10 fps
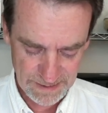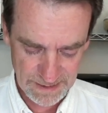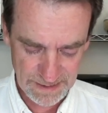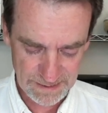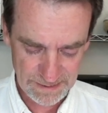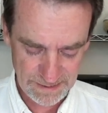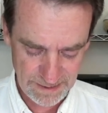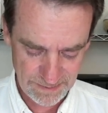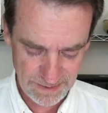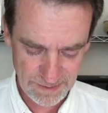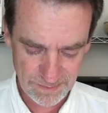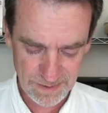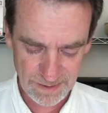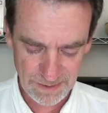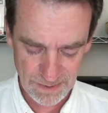And here we go, we
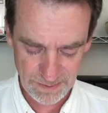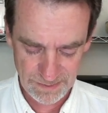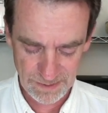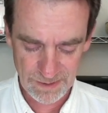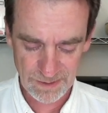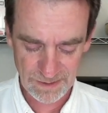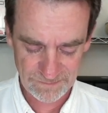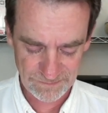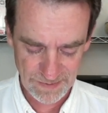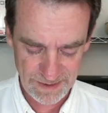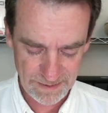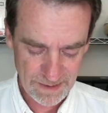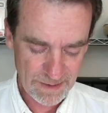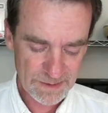could go to the current flight.